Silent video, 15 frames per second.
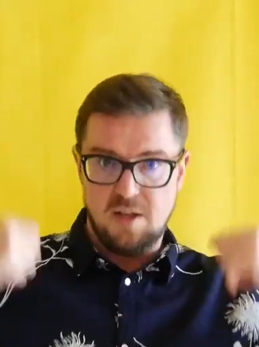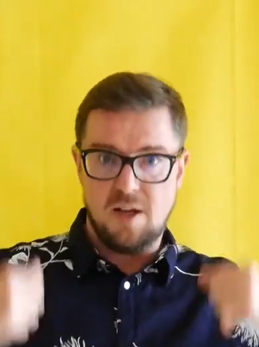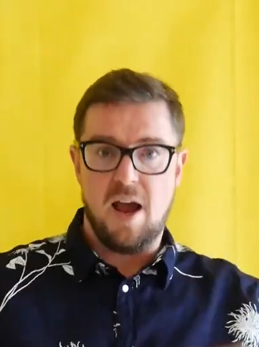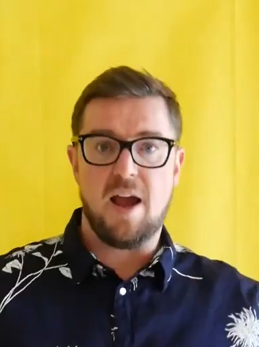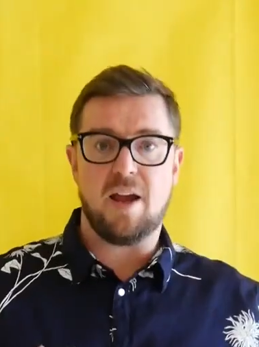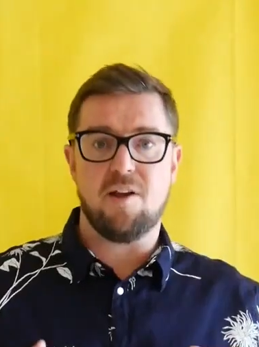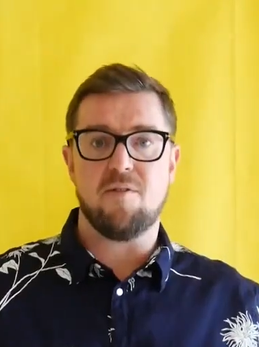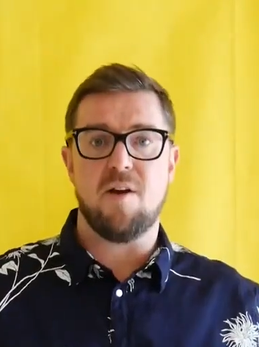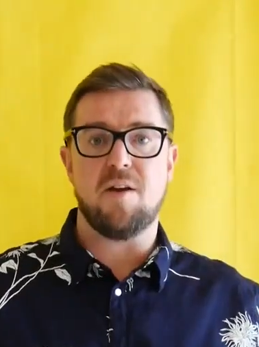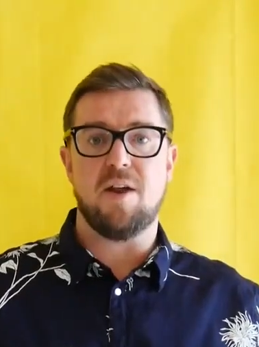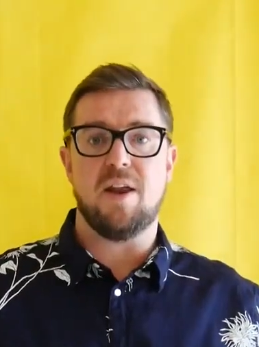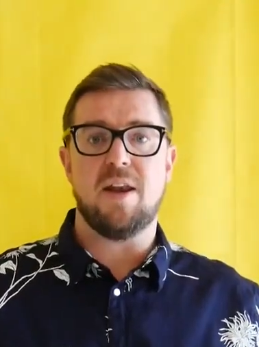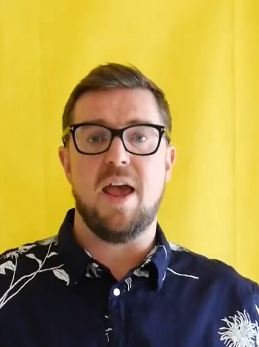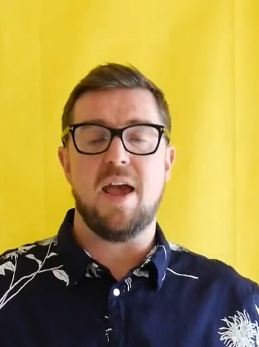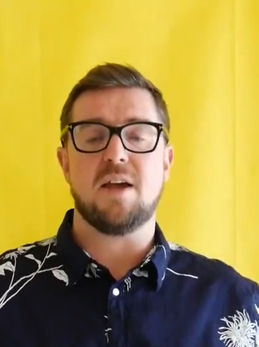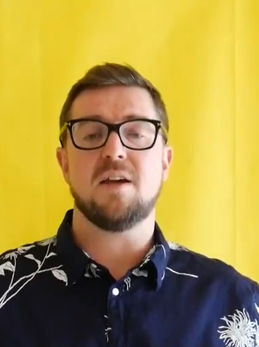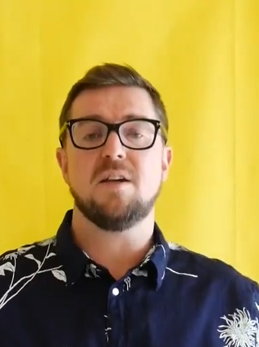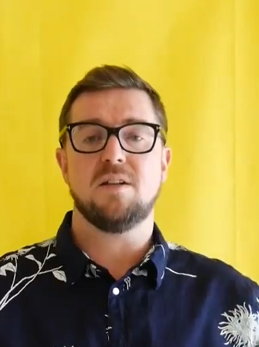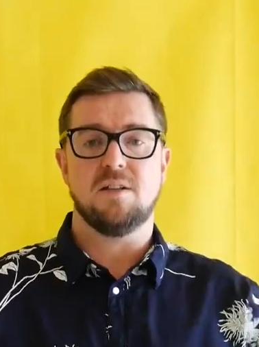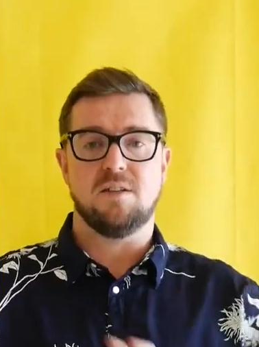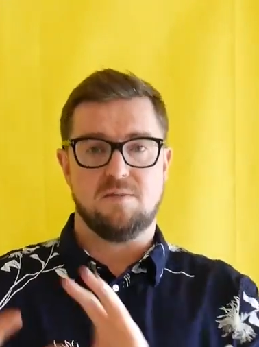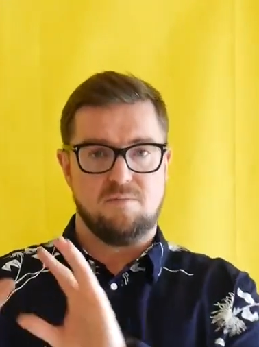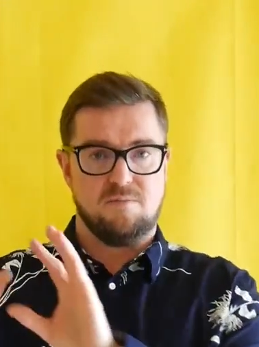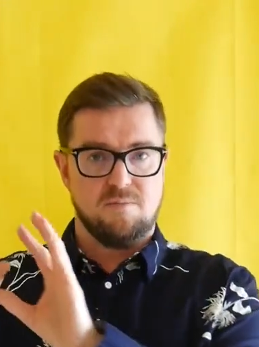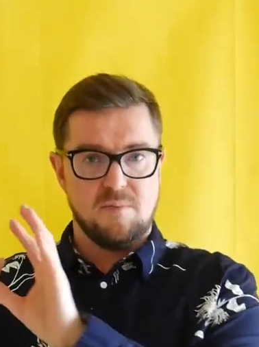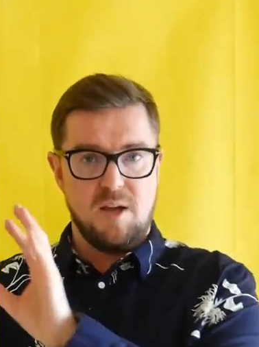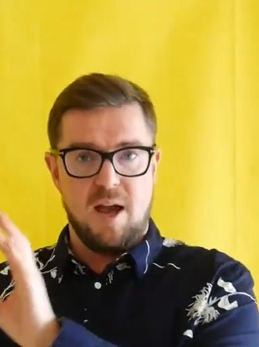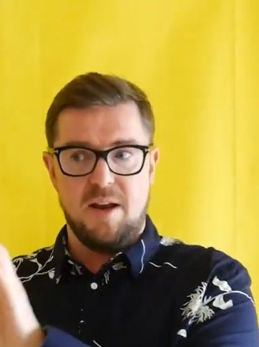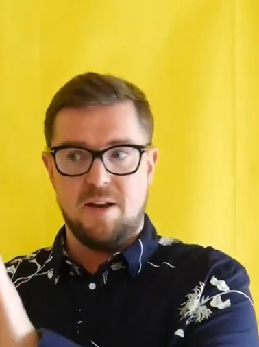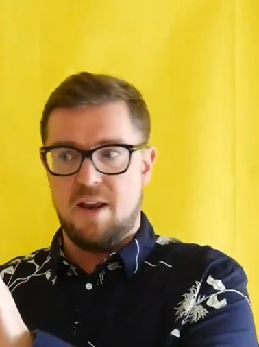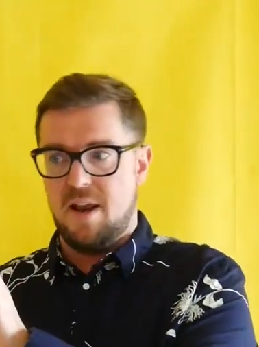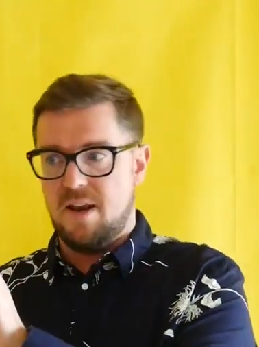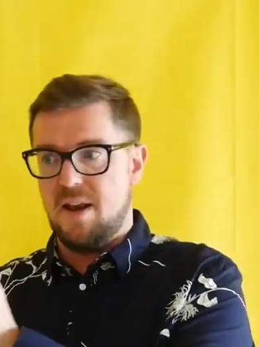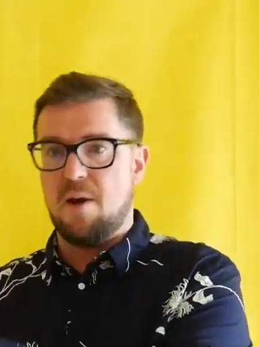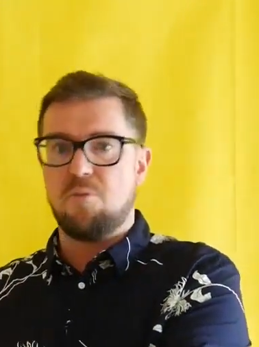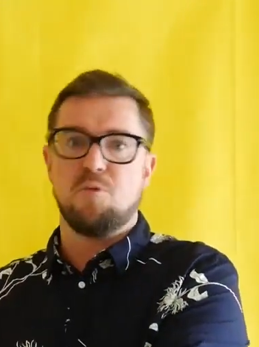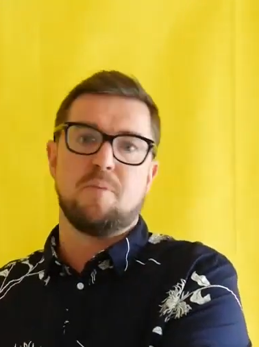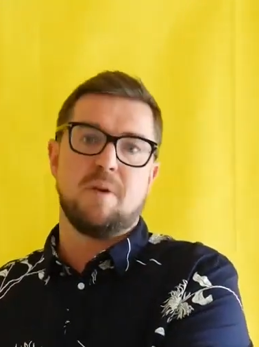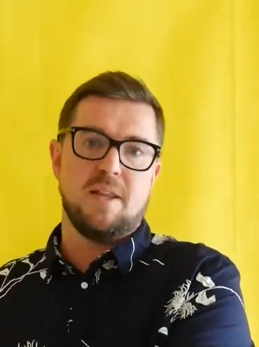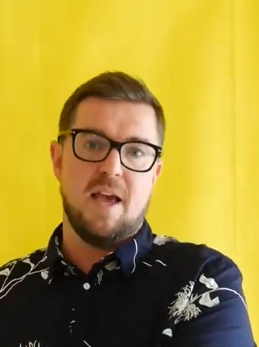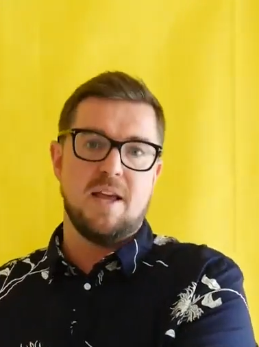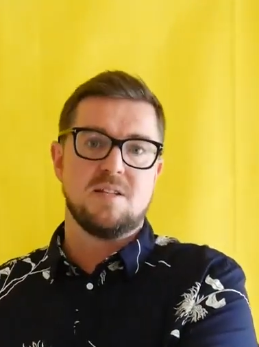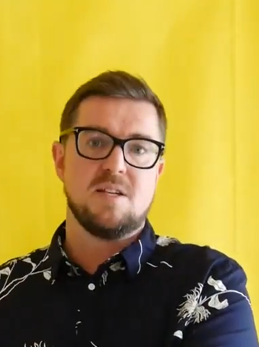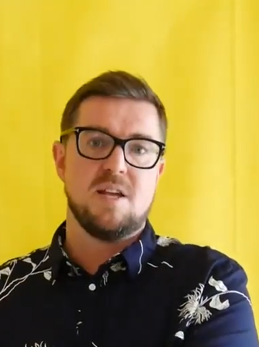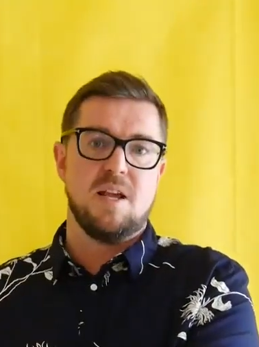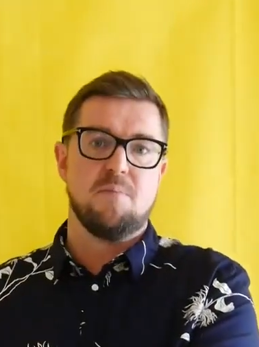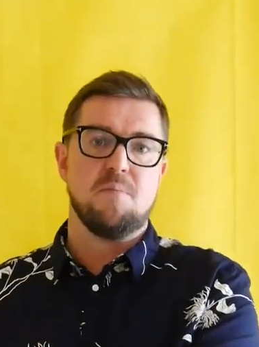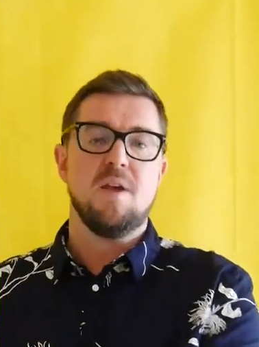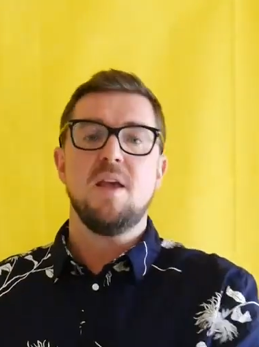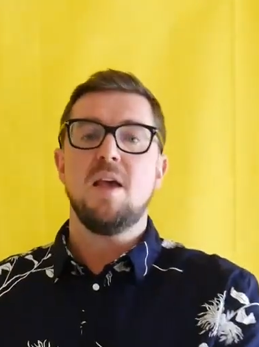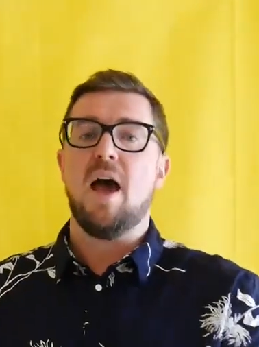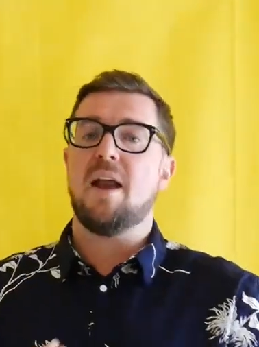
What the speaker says: hang it around their neck, and then that would be their team.